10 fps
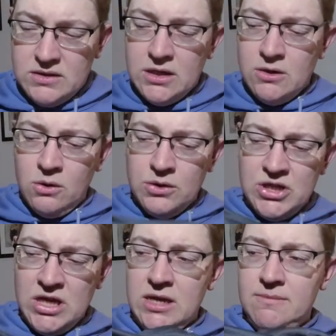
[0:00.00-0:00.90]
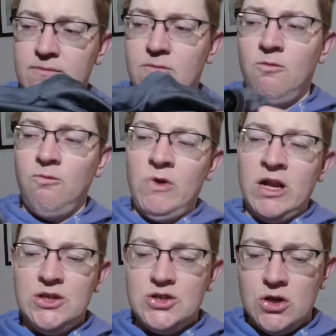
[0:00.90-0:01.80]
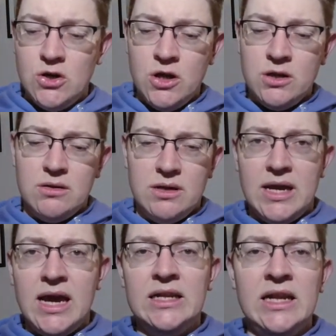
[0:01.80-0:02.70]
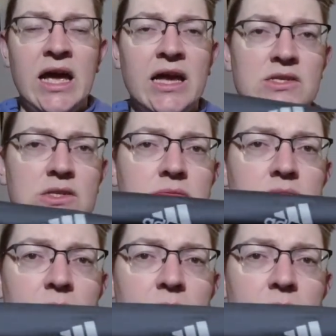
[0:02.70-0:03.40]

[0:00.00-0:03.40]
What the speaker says: technology, running shirt, Adidas.